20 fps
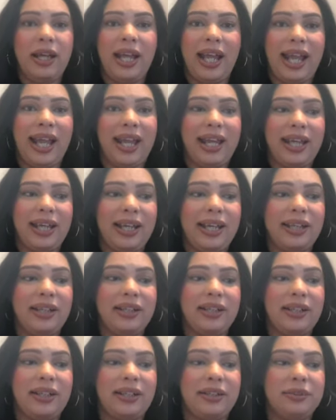
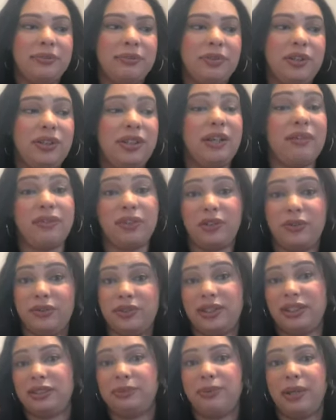and you never know what to
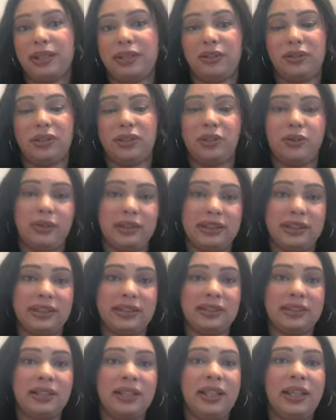expect on the
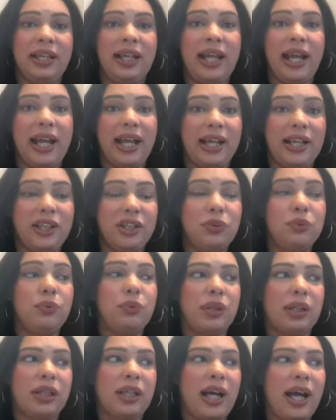quizzes. And you
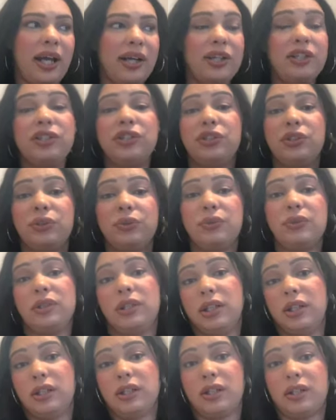want to kind of do
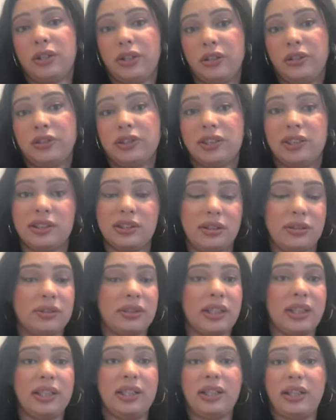good on those, because those
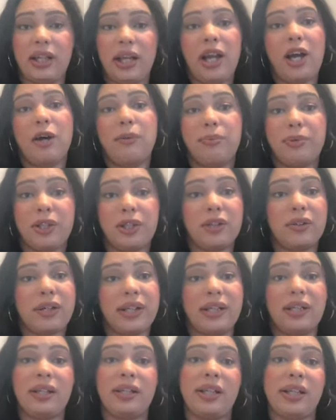can help your
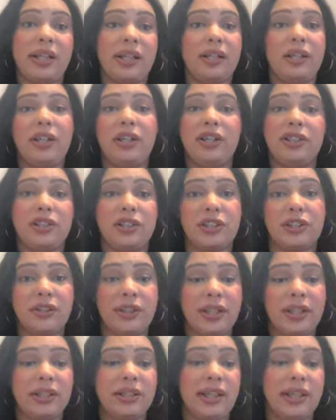grade or they can hurt your
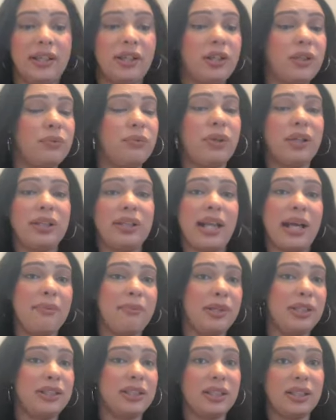grade. They aren't worth that
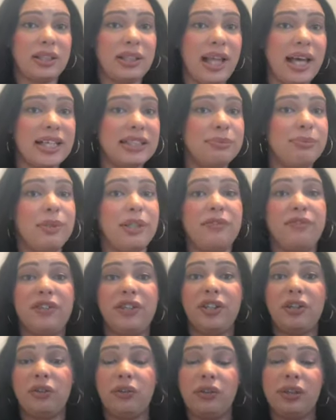much in the class, but if
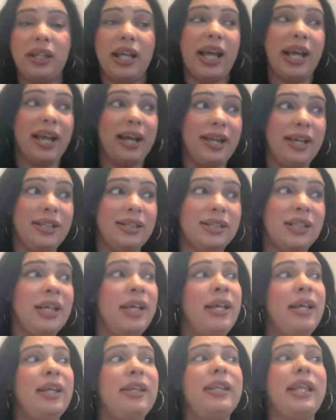you're on the edge,
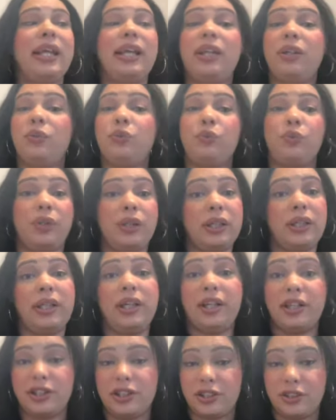they can really
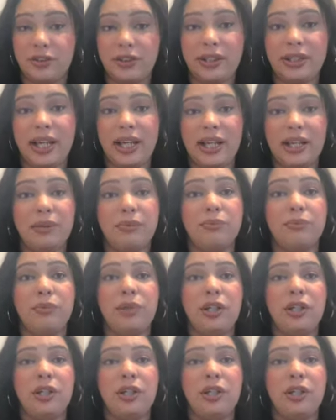hurt your grade. They can